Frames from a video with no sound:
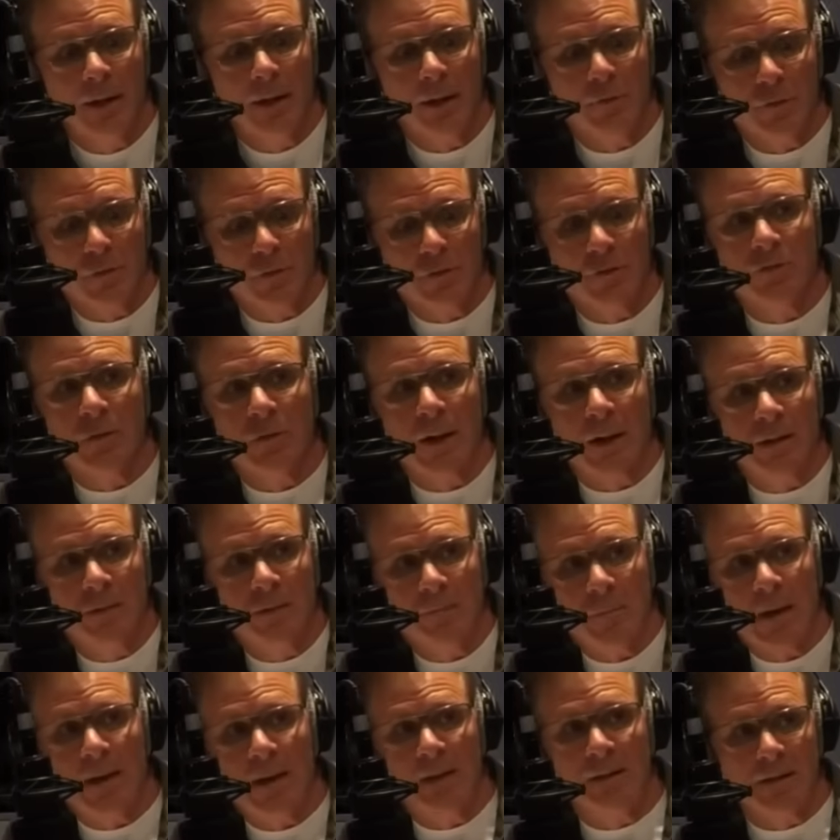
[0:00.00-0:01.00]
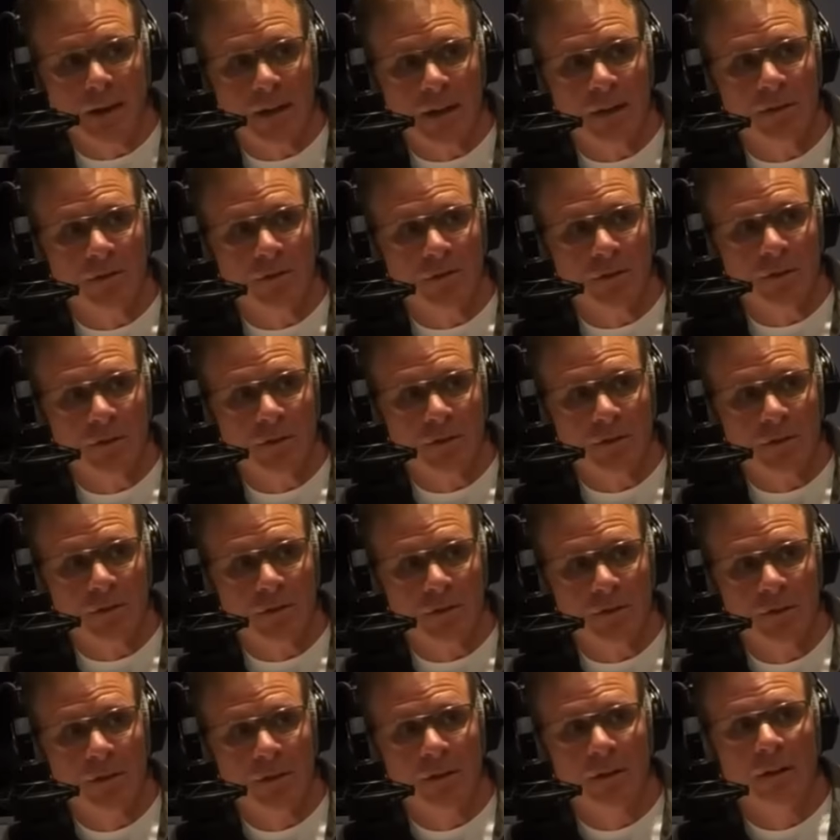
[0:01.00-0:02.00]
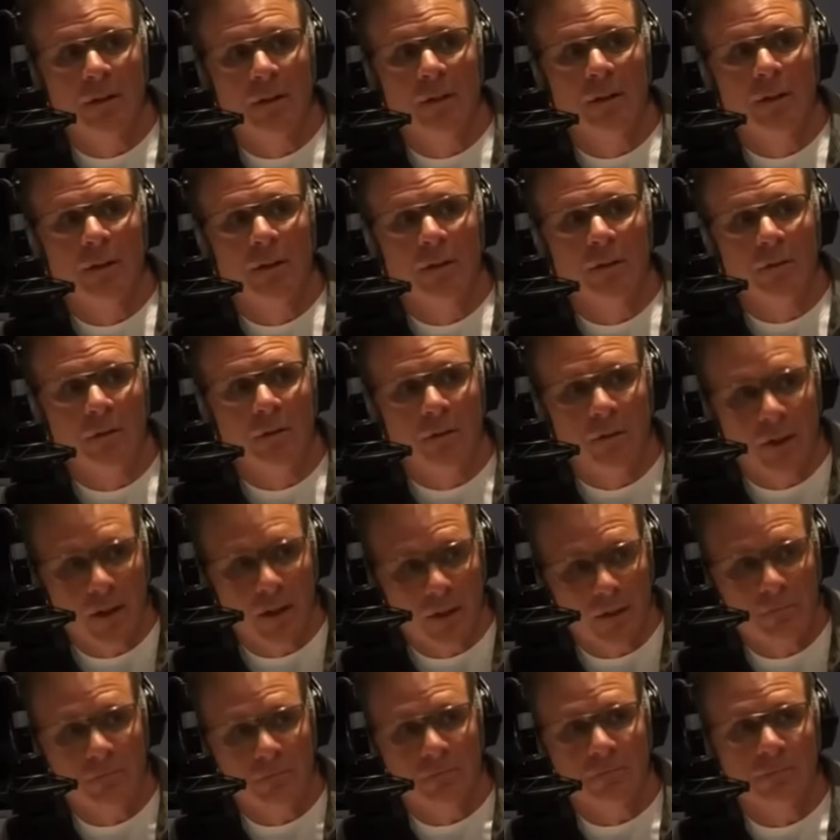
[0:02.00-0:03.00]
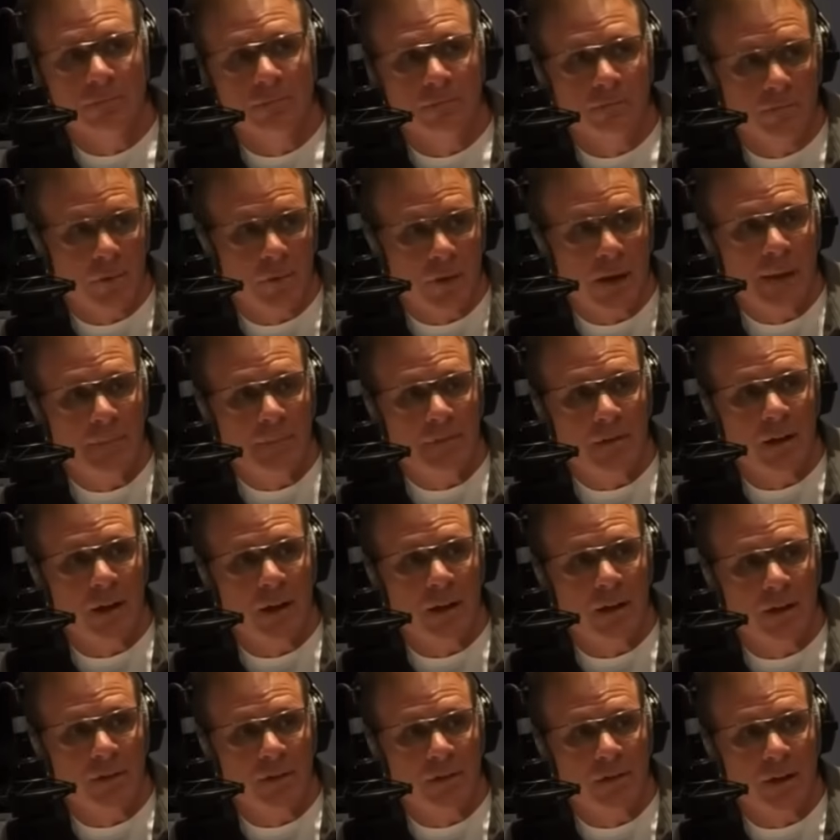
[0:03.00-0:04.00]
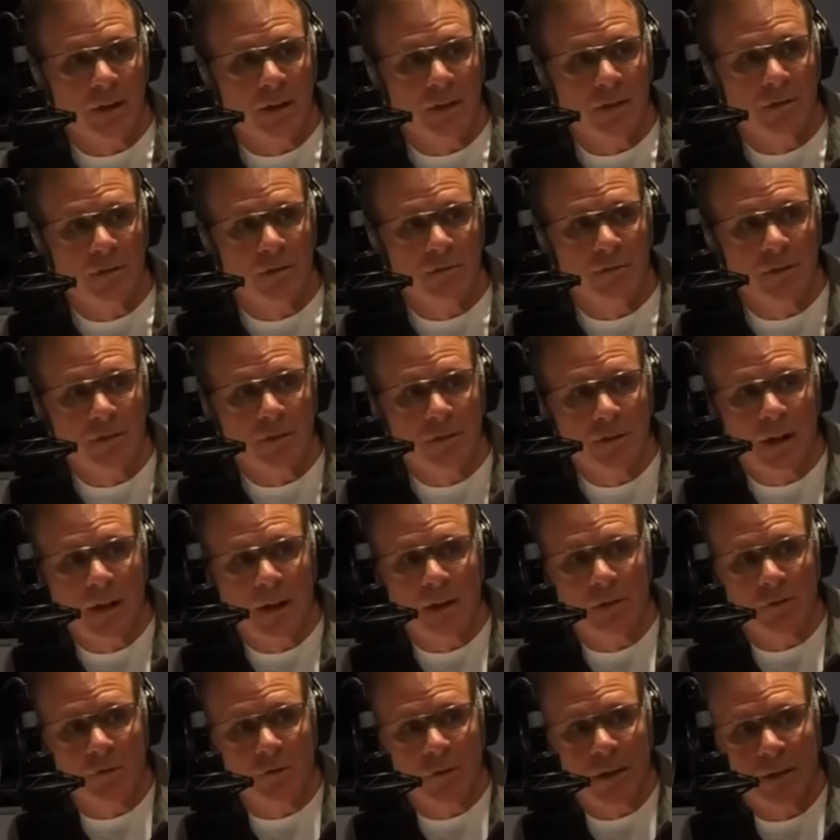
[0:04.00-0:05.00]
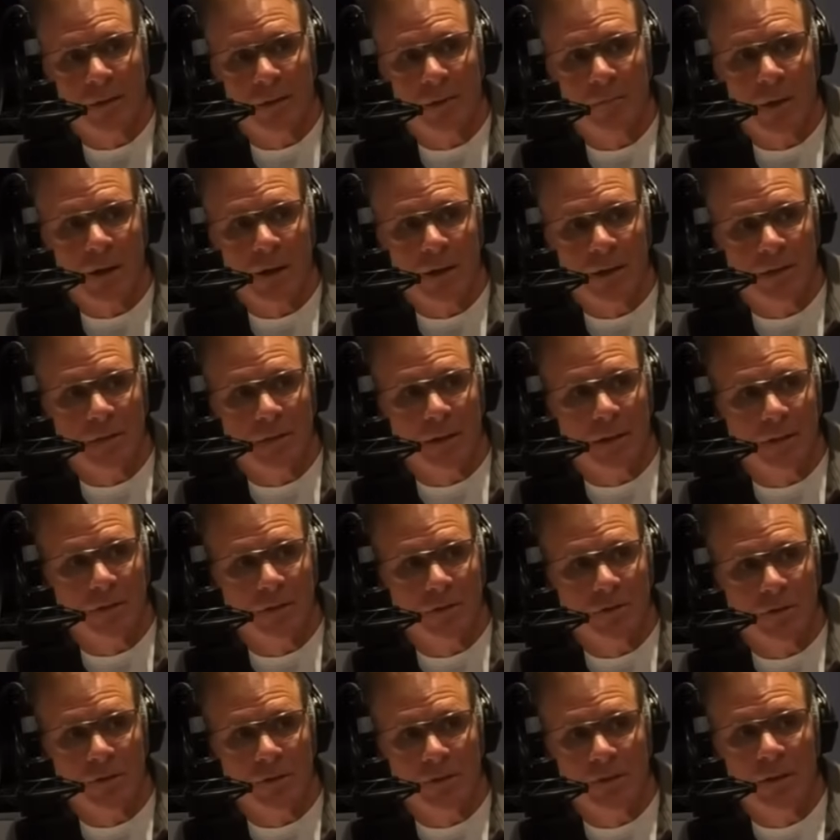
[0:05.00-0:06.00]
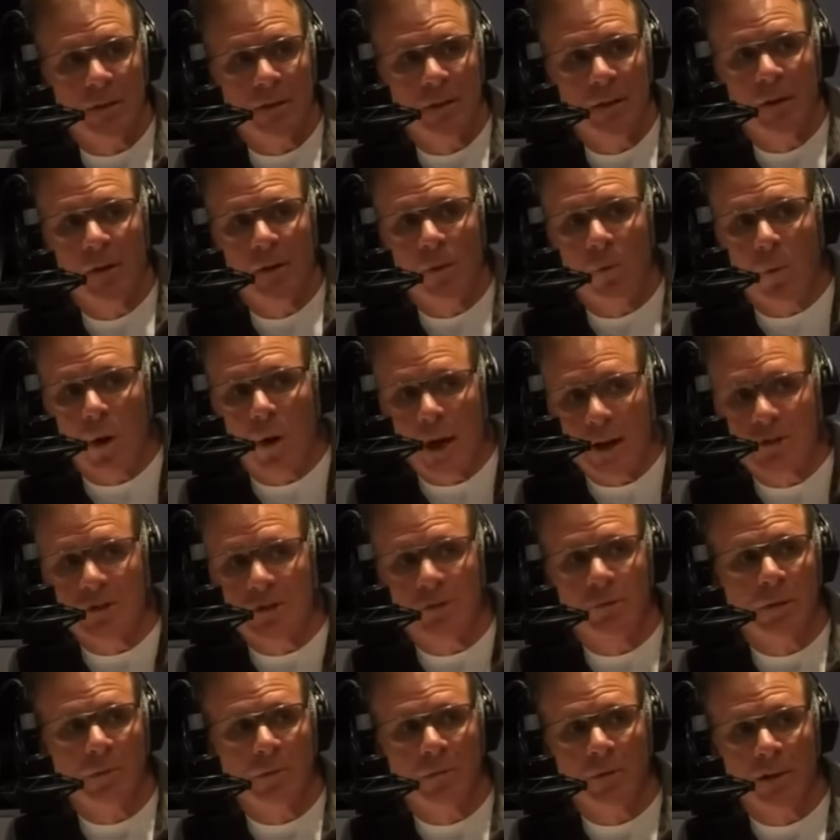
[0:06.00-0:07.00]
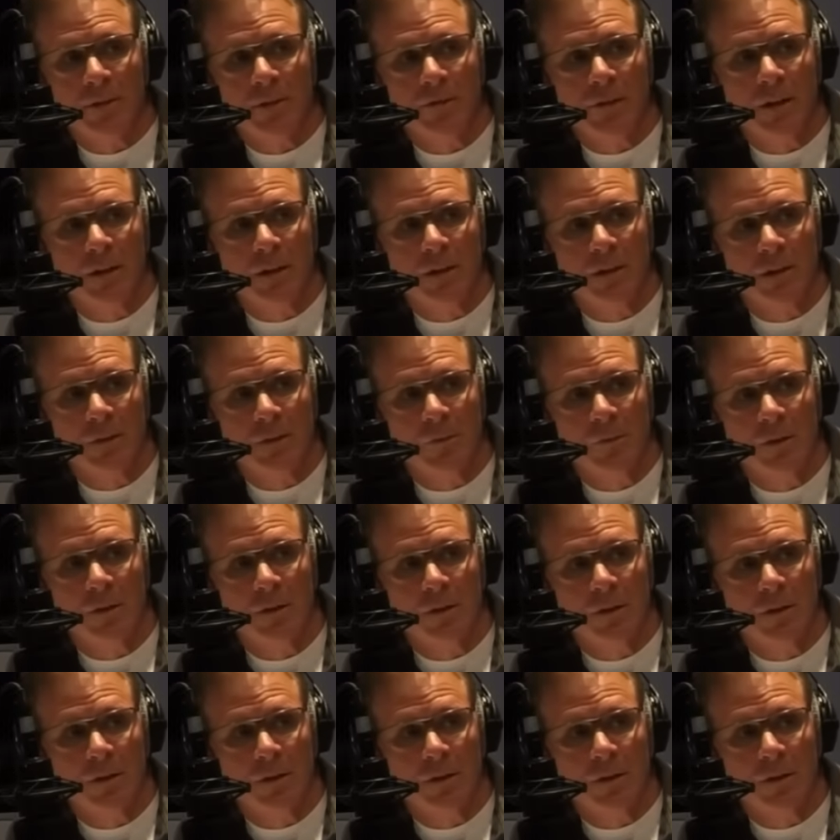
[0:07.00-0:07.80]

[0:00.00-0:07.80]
if it's directed by intelligence, then perhaps God exists. If it's not directed by intelligence, why should we believe anything we